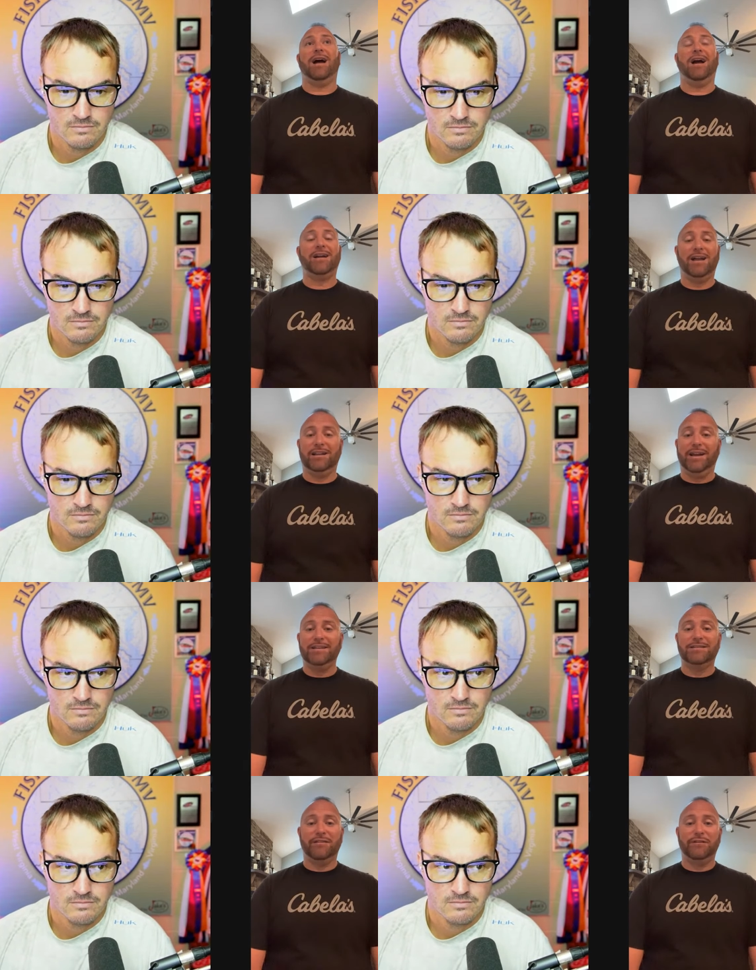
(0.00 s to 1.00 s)
Speaker 1: I kind of
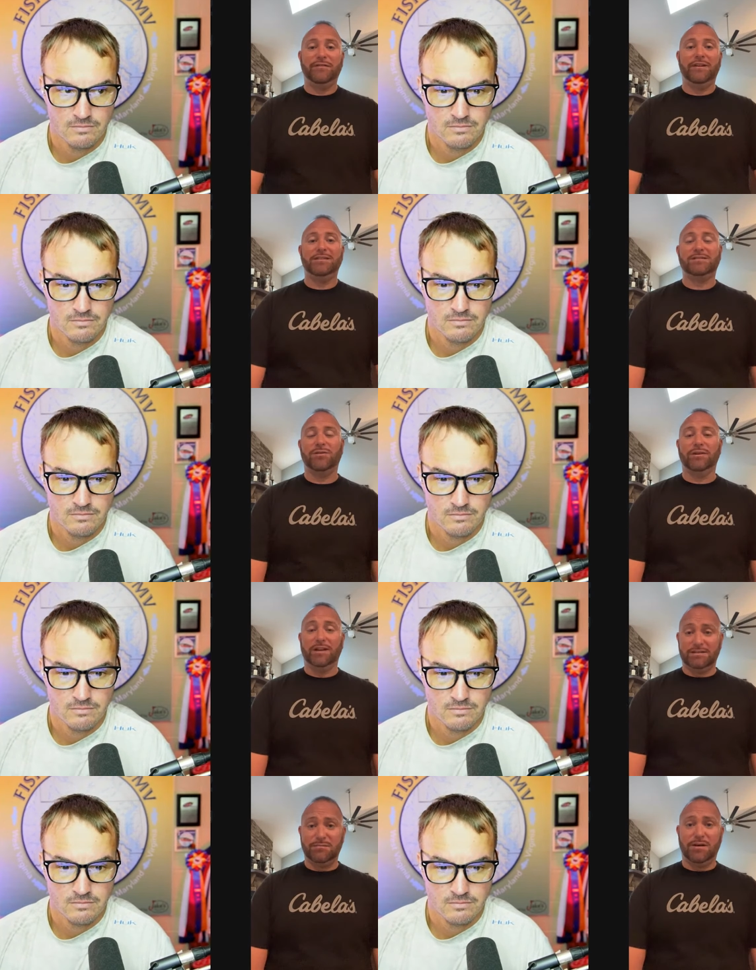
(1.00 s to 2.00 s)
like tough events, so it
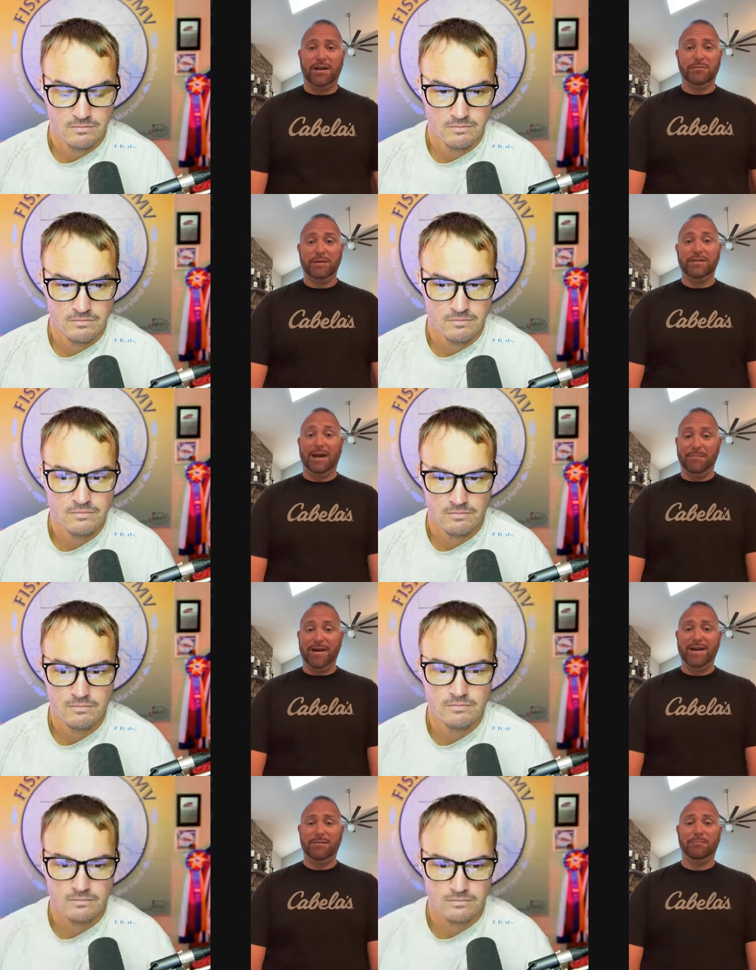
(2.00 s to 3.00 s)
doesn't bother me that
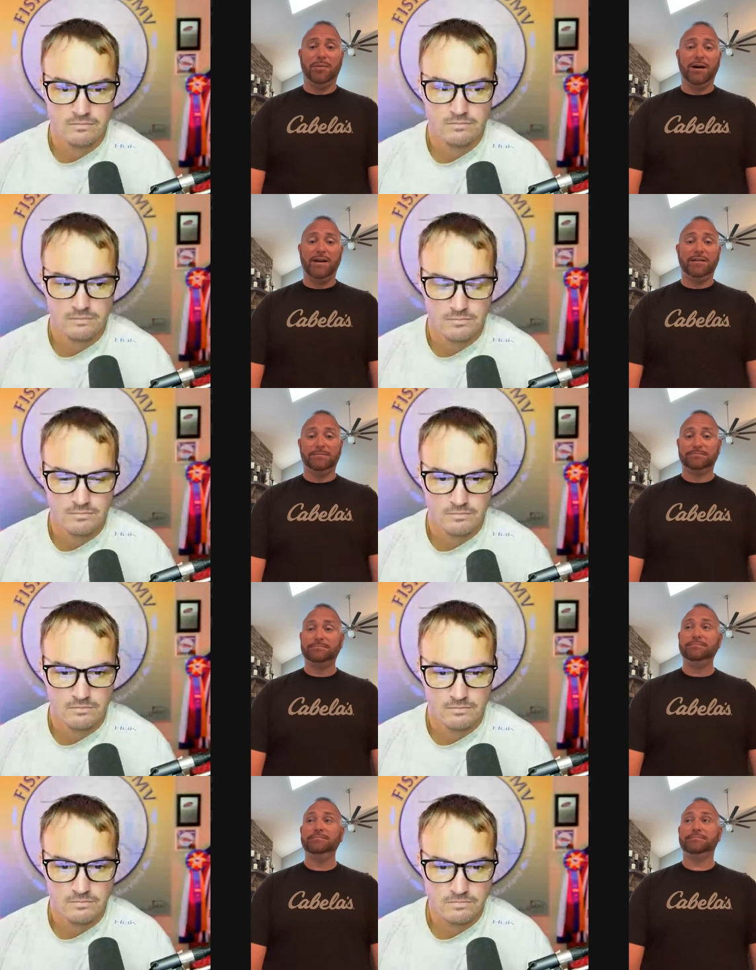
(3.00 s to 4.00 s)
bad. But
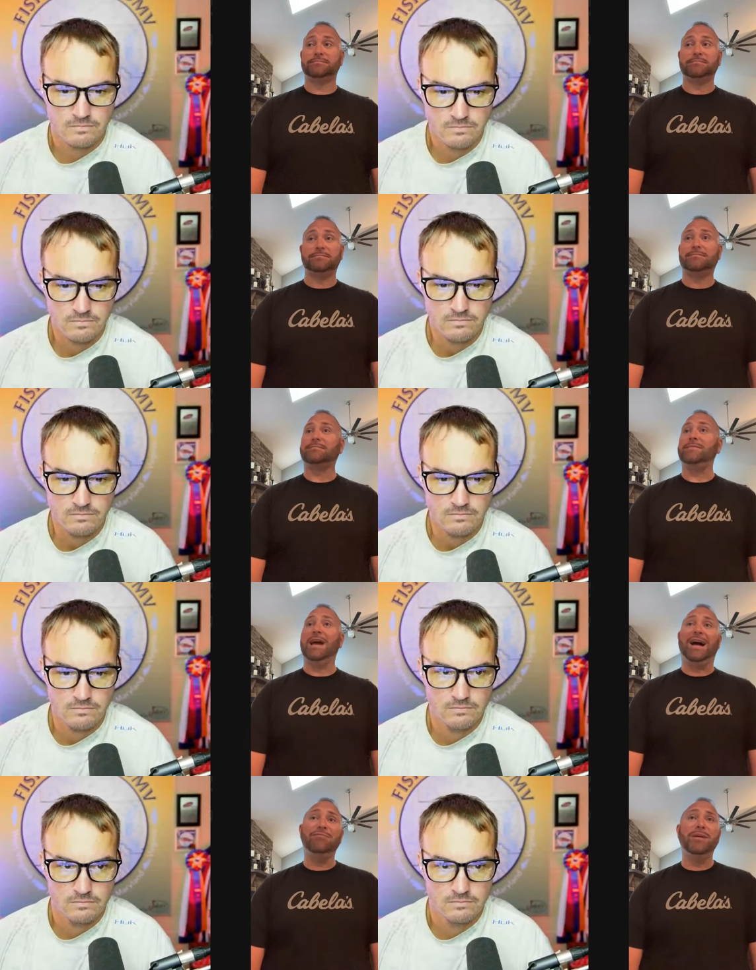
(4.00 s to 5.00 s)

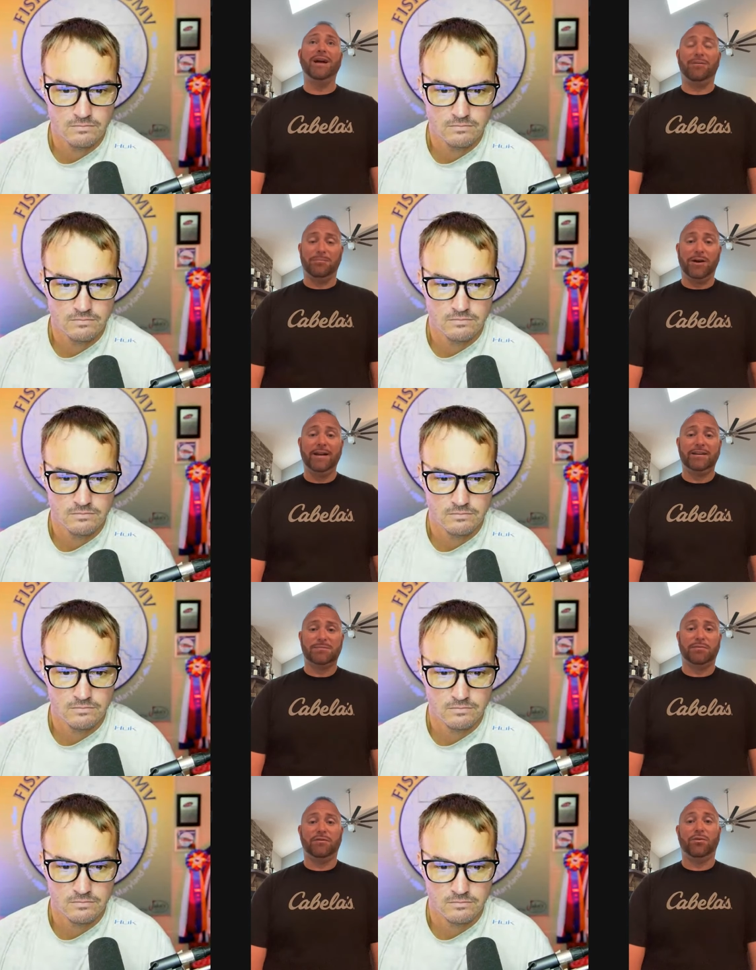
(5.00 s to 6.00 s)
I've been out in practice
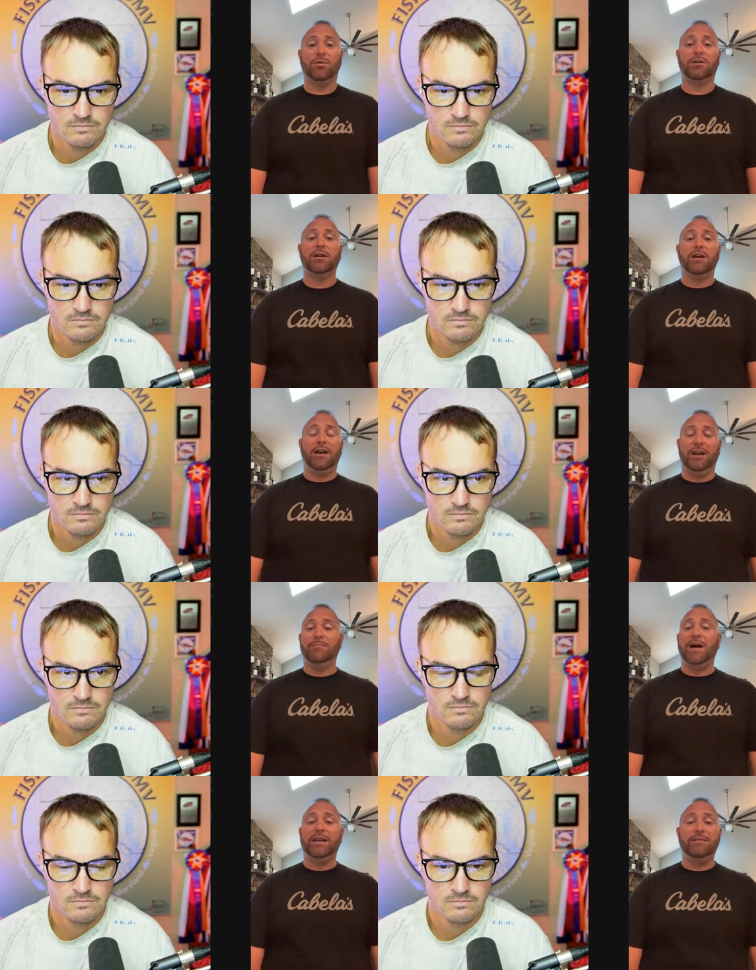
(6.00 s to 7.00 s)
before, and I'm
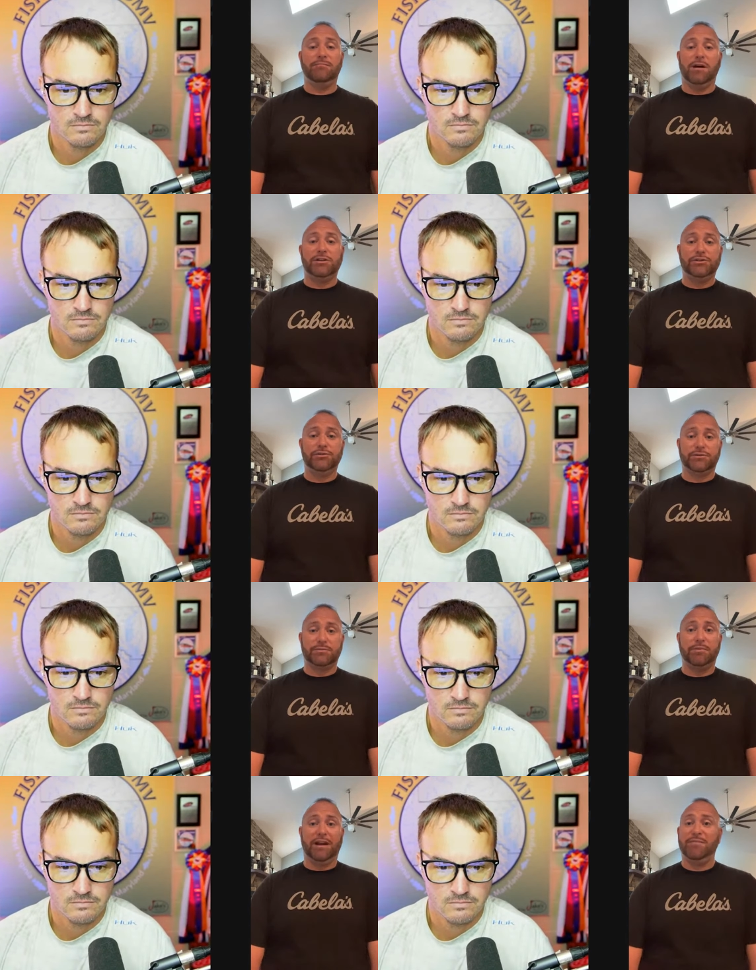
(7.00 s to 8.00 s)
not hitting my juice,
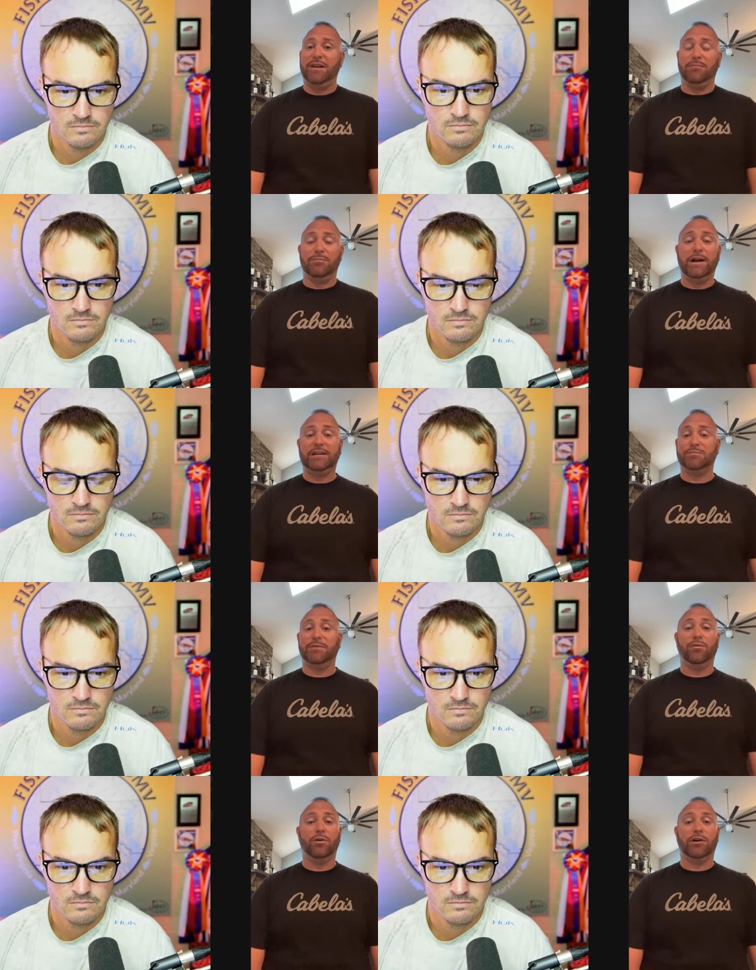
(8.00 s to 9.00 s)
but I've been out in practice
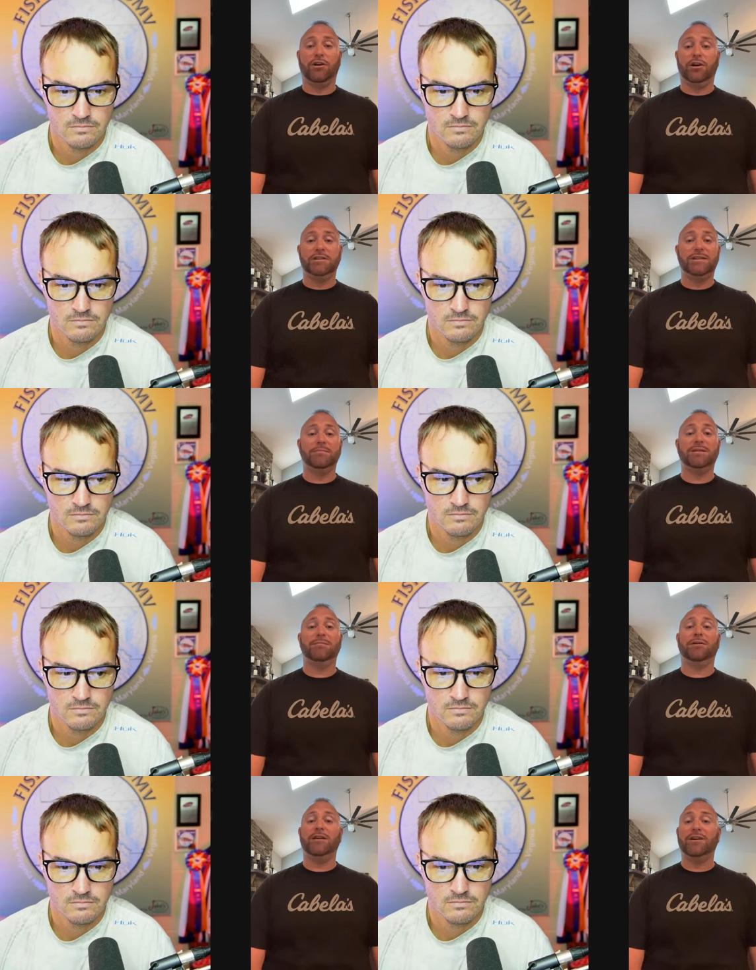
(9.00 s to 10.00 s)
before at Kerr in
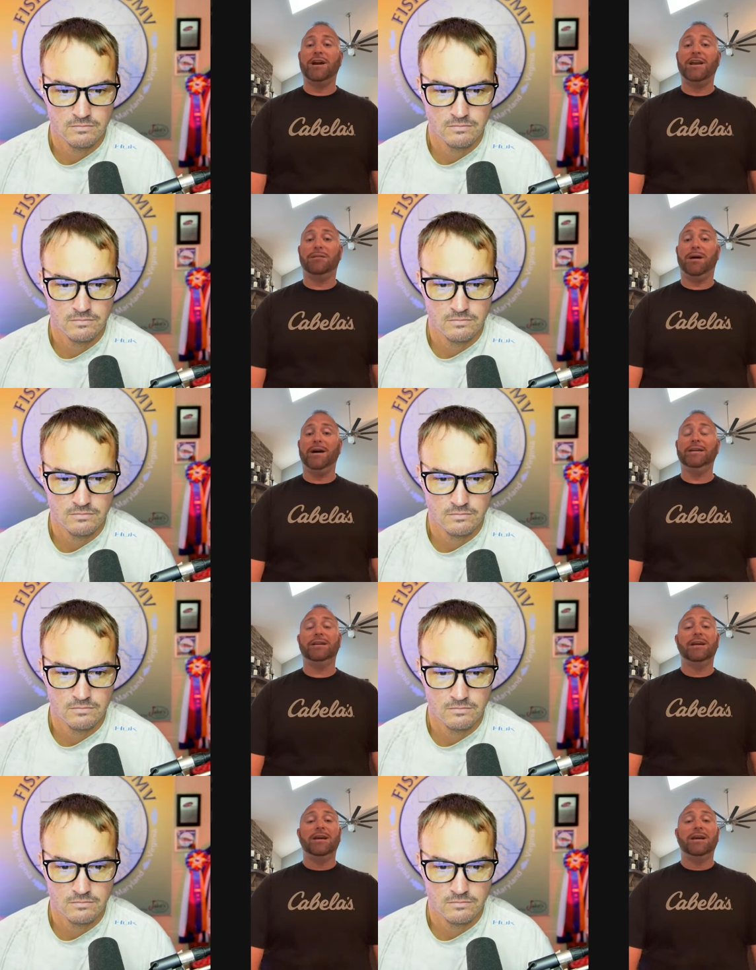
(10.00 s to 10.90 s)
September and never gotten a bite.